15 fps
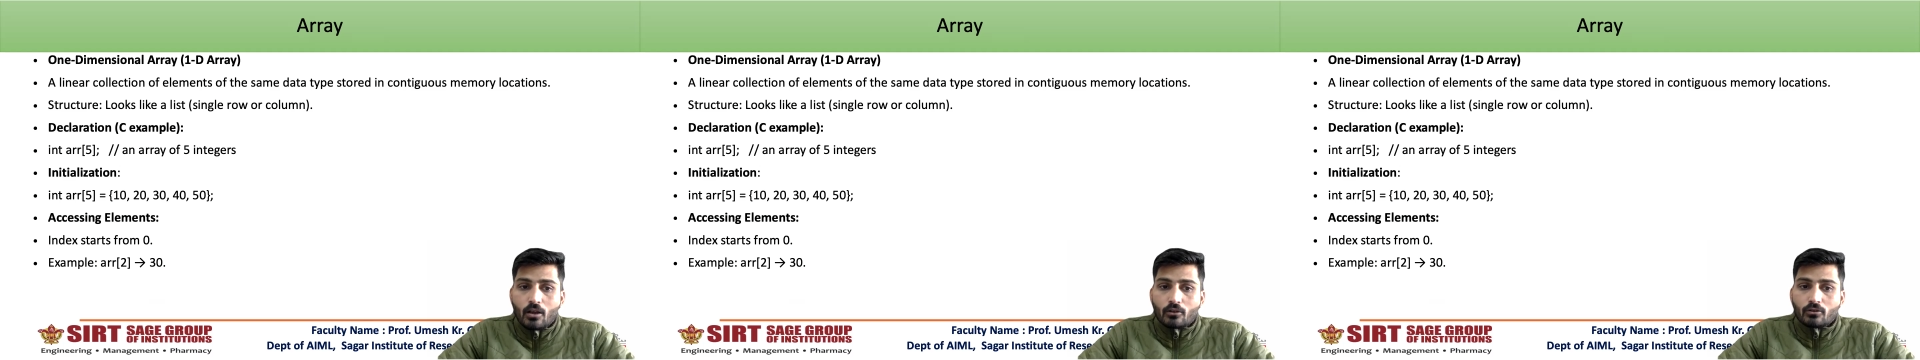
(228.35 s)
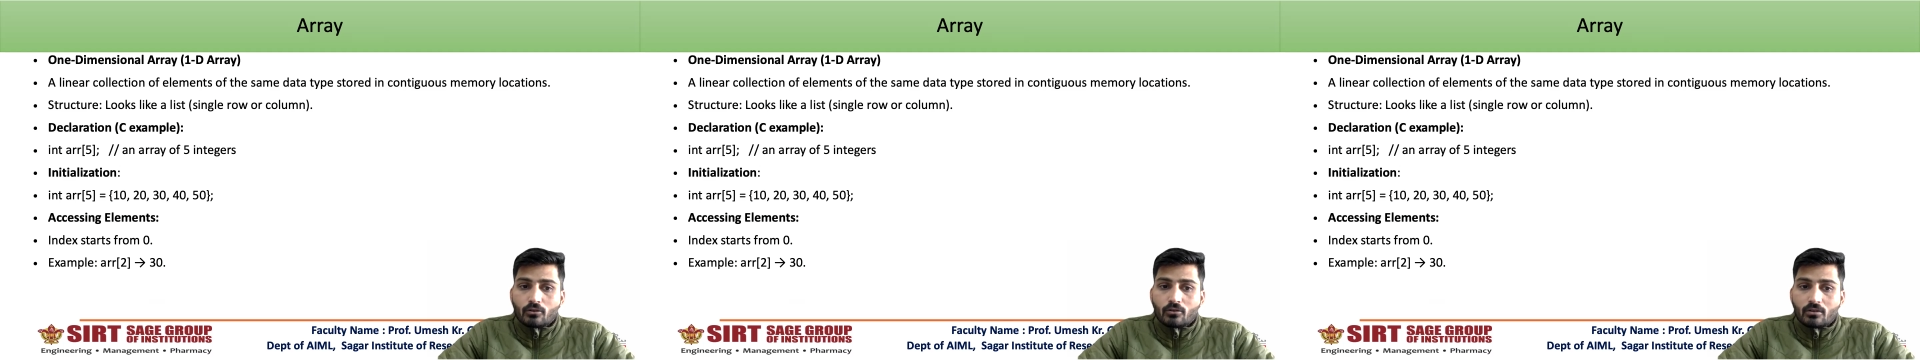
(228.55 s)

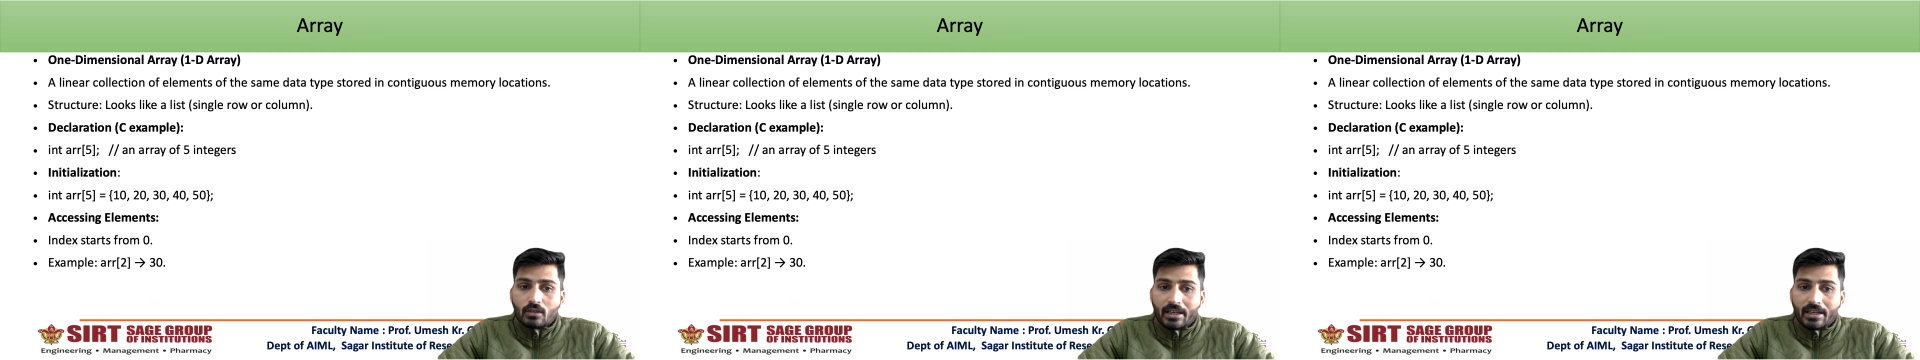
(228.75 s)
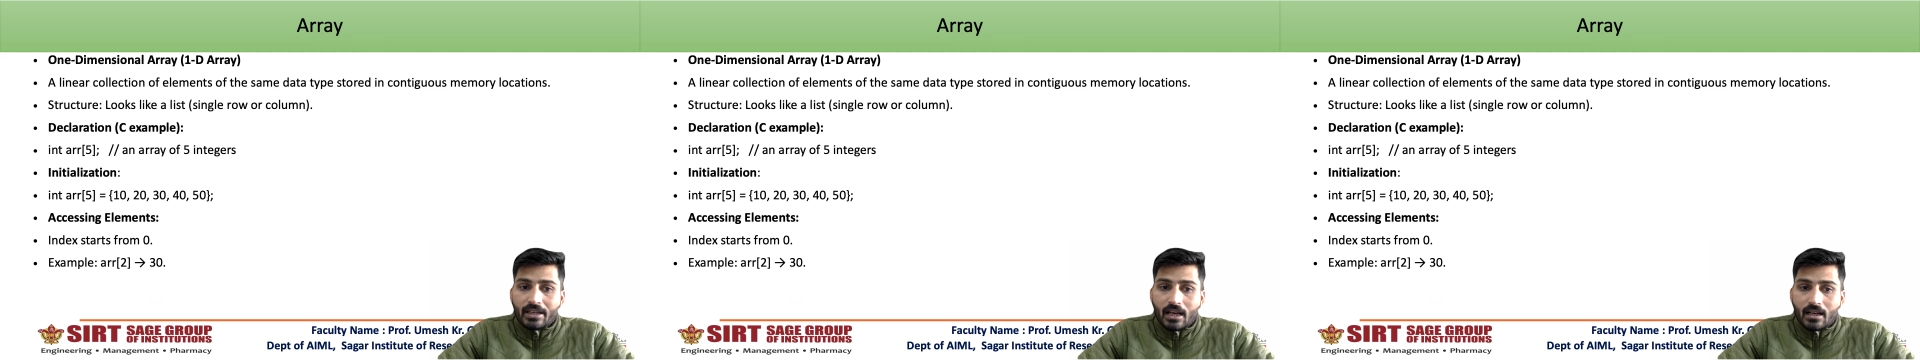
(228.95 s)
So
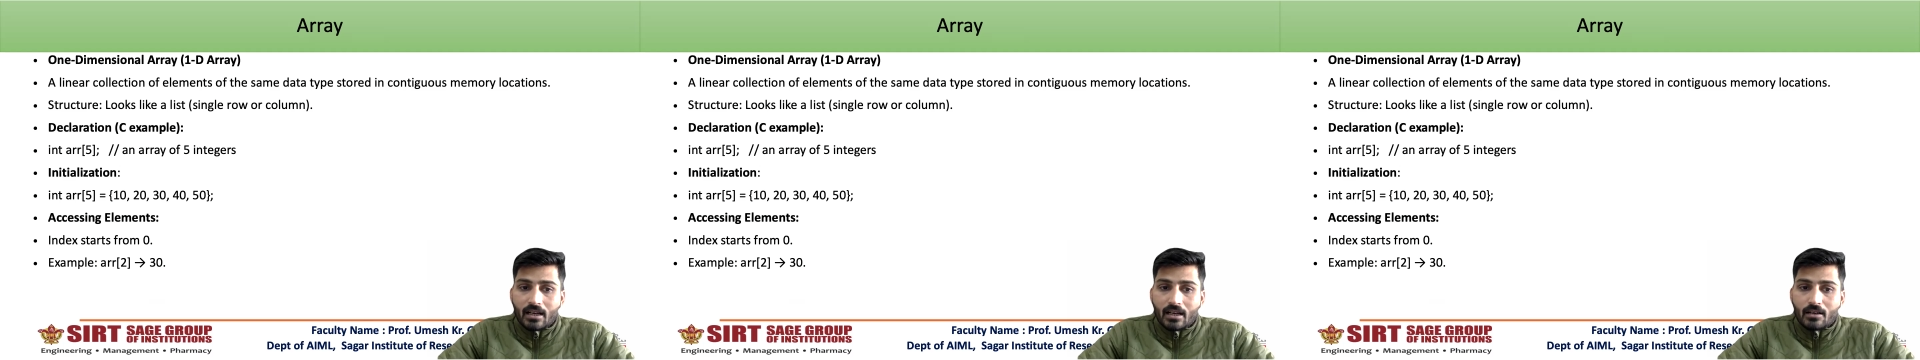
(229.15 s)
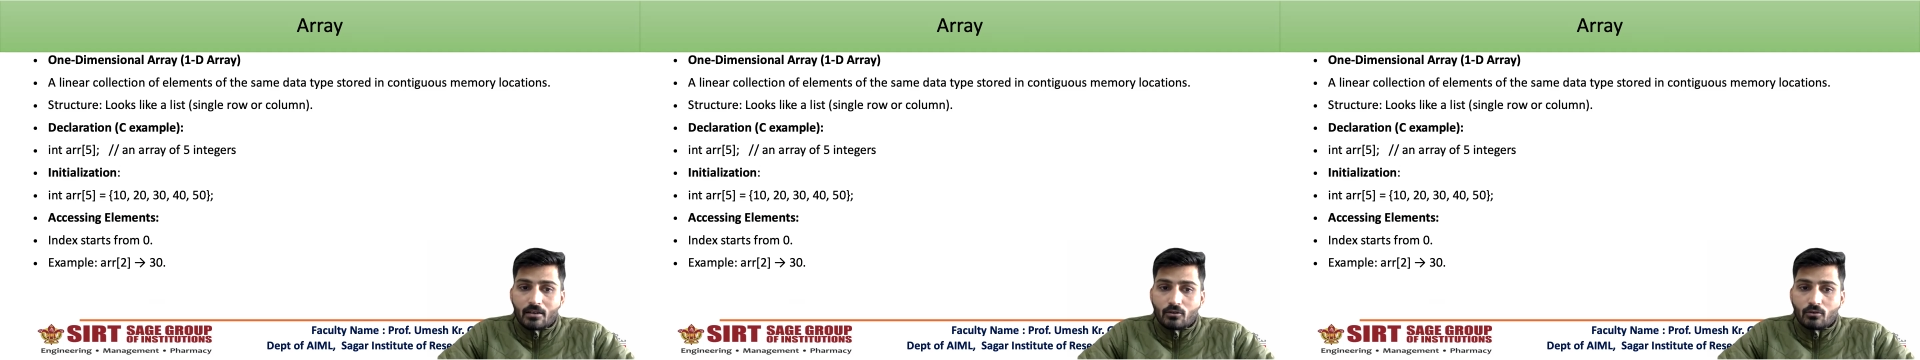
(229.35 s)

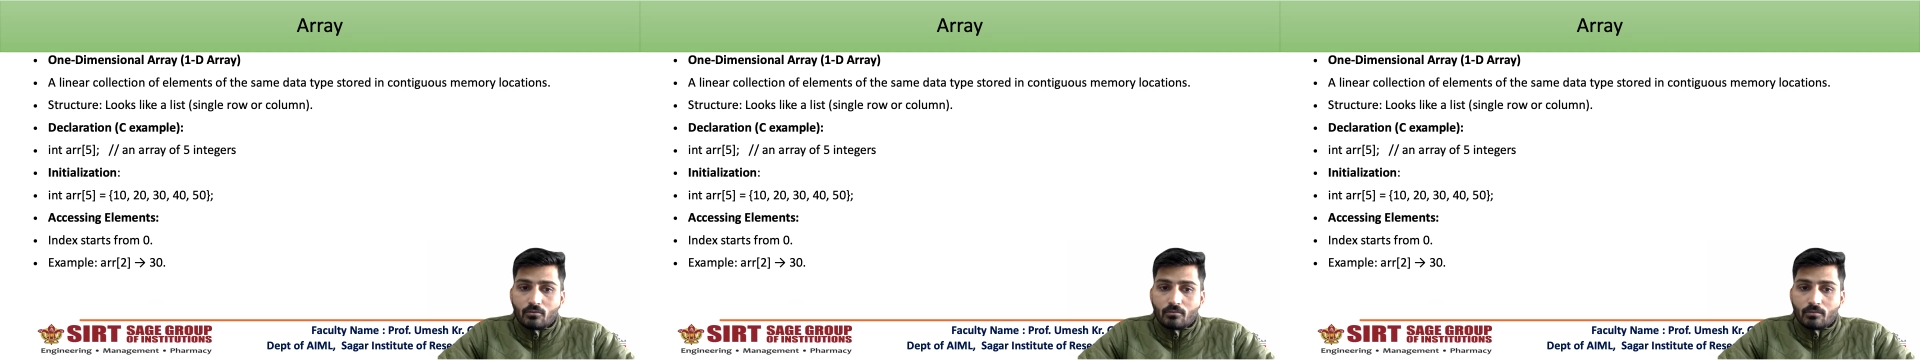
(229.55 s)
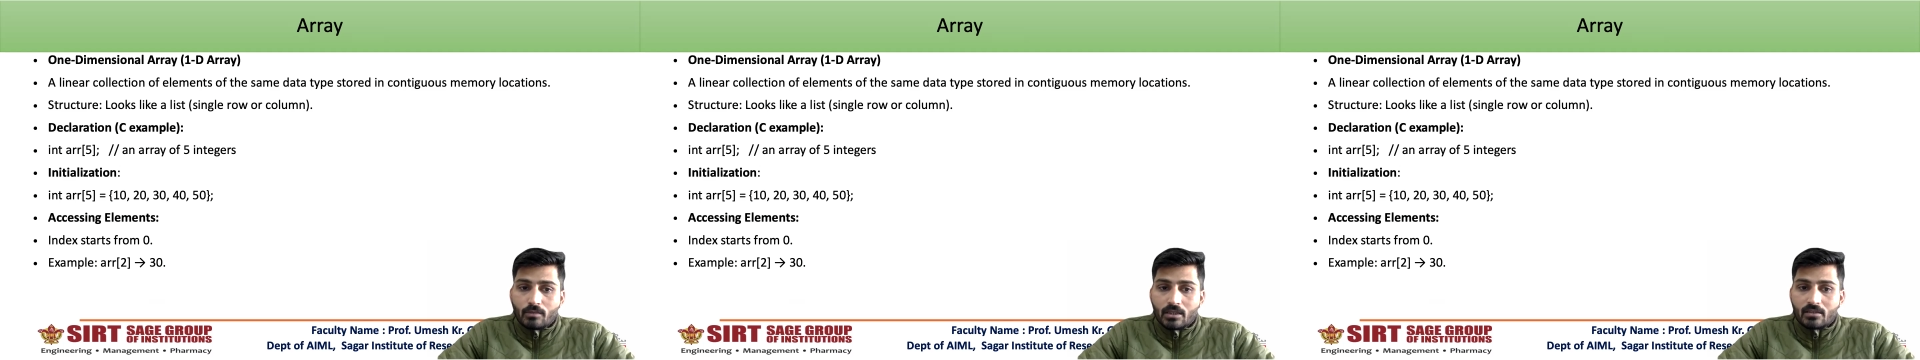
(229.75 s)
ARR2
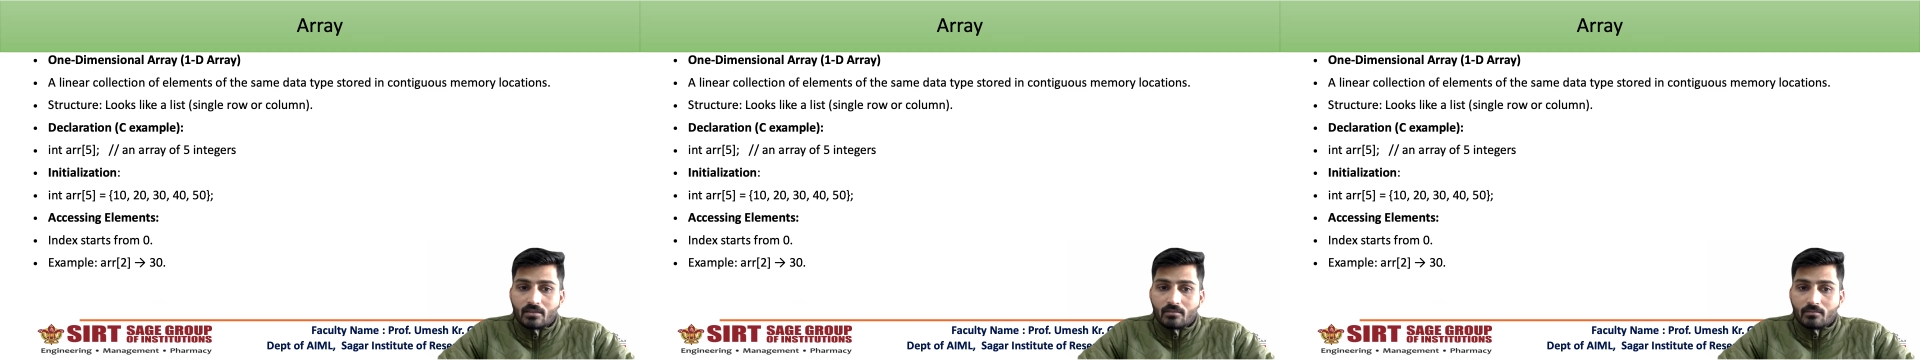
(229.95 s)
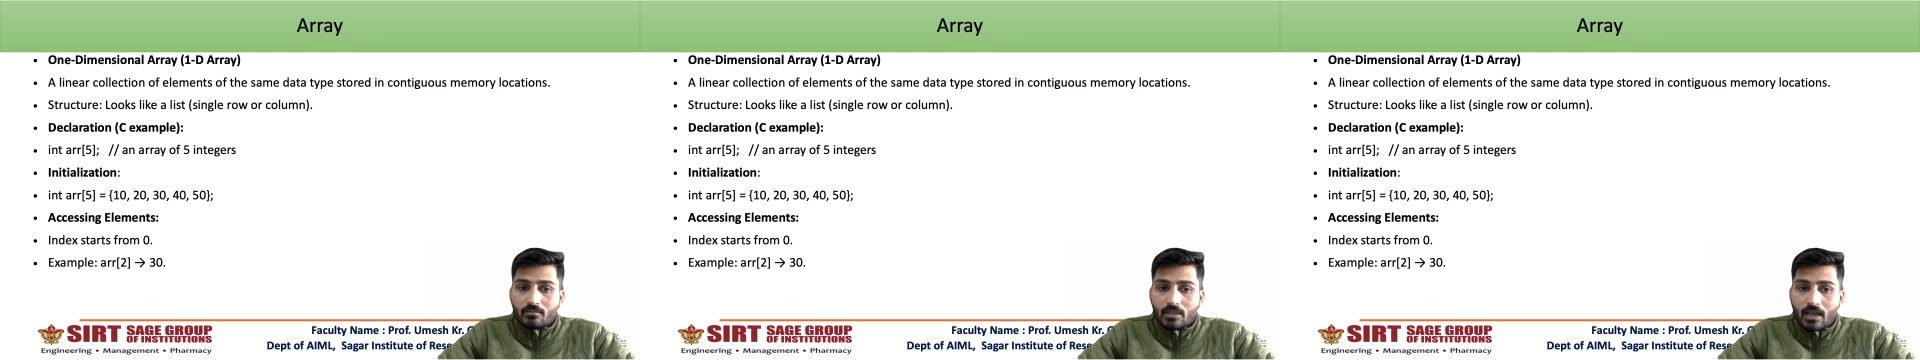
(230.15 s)
means
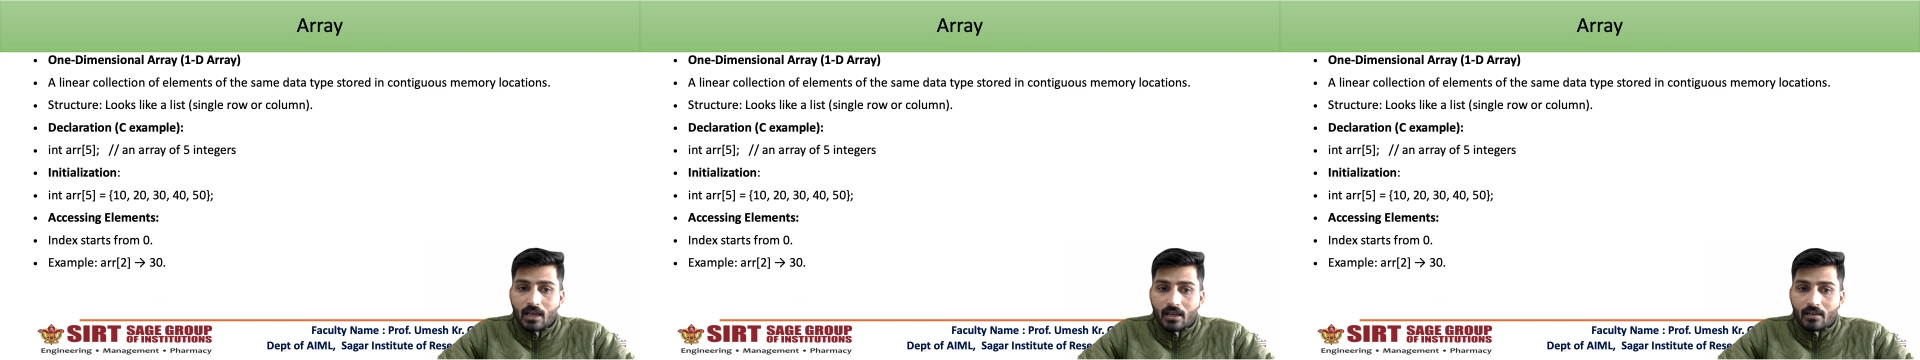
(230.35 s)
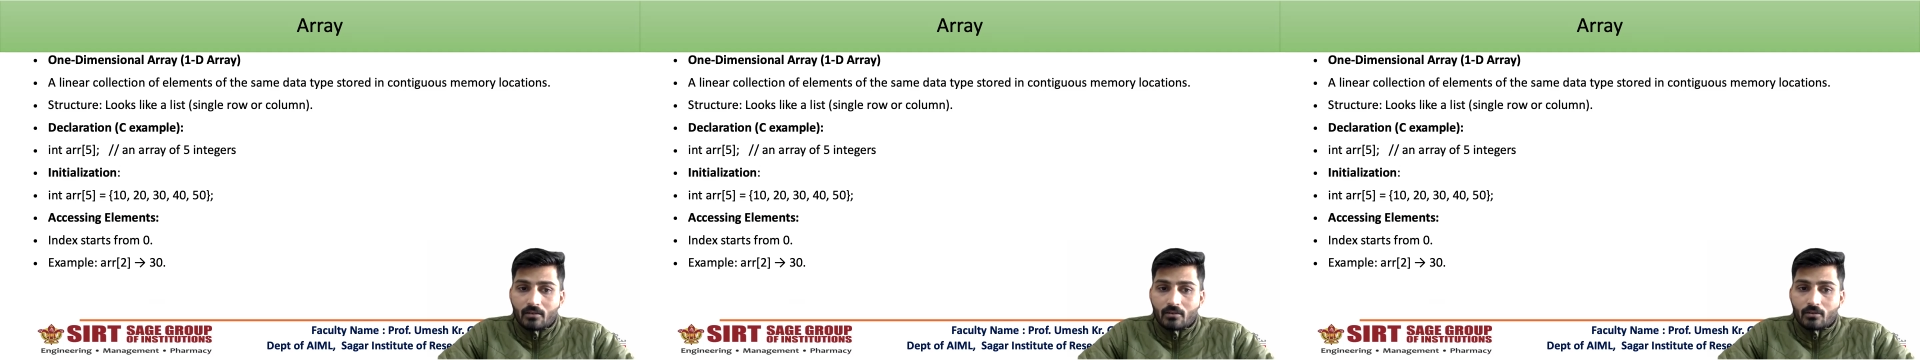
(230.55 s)
we are